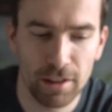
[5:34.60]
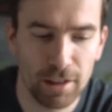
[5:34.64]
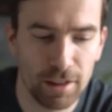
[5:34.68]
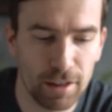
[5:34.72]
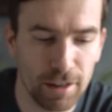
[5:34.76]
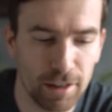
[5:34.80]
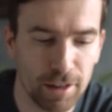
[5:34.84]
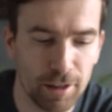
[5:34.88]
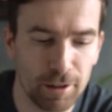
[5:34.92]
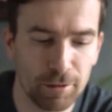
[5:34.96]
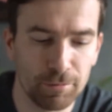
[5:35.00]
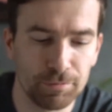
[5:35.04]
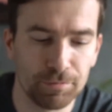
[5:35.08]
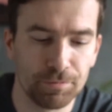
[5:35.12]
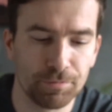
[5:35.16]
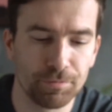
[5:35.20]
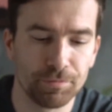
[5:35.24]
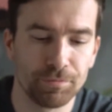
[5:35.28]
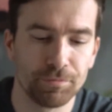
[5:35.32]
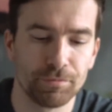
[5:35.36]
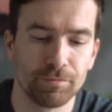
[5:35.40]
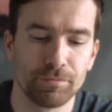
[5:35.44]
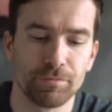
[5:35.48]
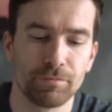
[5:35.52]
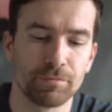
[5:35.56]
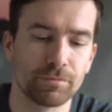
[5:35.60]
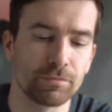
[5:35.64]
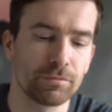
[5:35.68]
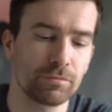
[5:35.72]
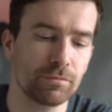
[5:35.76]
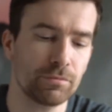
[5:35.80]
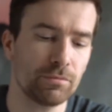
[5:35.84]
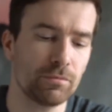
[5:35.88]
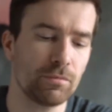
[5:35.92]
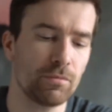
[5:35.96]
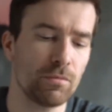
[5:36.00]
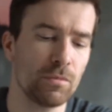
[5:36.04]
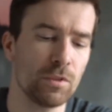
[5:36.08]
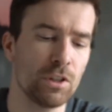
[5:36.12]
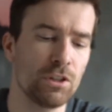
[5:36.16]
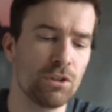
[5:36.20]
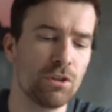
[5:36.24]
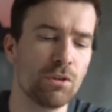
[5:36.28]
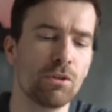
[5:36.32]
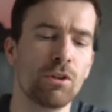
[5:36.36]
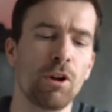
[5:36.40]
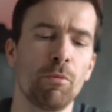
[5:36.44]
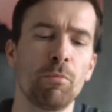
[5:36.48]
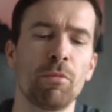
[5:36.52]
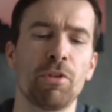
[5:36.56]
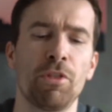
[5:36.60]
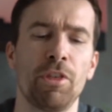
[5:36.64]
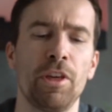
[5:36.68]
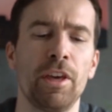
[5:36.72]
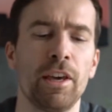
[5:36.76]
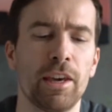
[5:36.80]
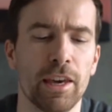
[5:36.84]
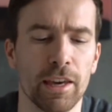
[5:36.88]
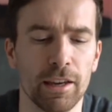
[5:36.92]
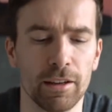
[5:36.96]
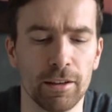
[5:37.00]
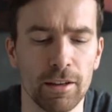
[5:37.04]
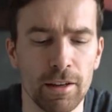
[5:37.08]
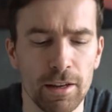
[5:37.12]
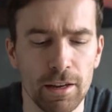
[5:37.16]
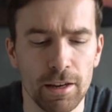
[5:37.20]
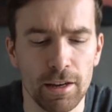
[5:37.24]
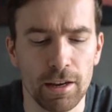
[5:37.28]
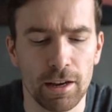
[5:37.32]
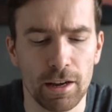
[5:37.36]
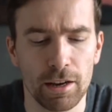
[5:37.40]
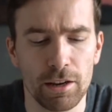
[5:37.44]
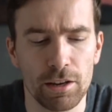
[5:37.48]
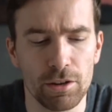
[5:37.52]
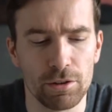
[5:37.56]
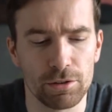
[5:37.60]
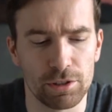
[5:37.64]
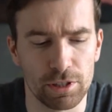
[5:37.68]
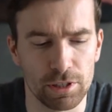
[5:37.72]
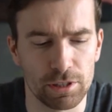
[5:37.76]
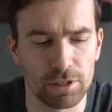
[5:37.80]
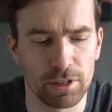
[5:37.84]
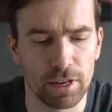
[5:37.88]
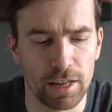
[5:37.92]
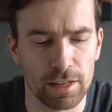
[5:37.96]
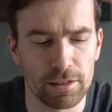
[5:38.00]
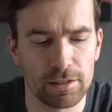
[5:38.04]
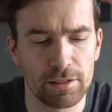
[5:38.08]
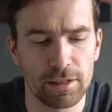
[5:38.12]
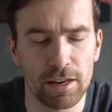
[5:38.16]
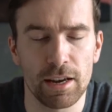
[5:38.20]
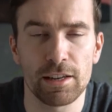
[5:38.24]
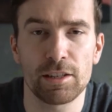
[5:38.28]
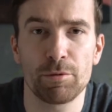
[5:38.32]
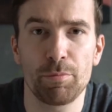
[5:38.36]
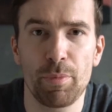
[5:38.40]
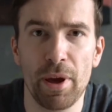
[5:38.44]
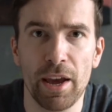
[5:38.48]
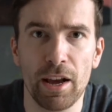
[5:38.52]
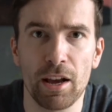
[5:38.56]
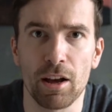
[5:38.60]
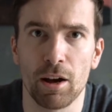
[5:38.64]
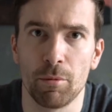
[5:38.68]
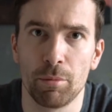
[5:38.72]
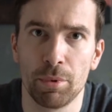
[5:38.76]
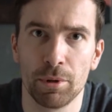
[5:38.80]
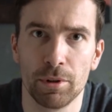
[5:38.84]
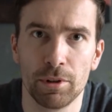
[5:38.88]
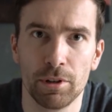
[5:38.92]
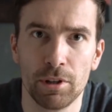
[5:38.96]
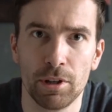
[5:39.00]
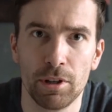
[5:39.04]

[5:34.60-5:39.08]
So it got me thinking, can I use this lens as a backup